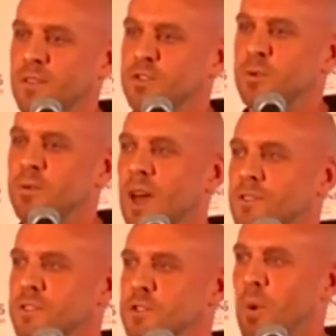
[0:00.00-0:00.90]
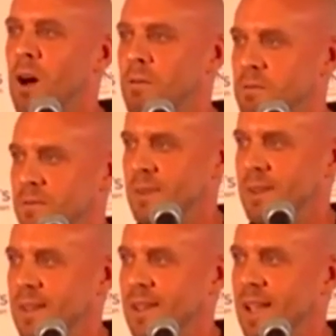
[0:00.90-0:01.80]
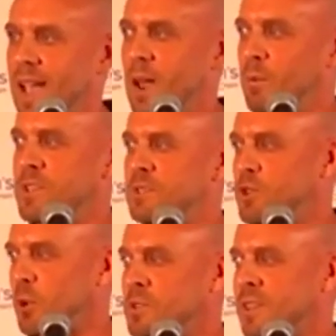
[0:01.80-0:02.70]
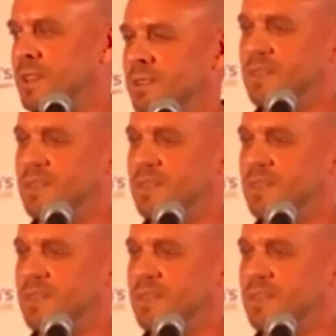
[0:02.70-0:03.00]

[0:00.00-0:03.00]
2012, and was chosen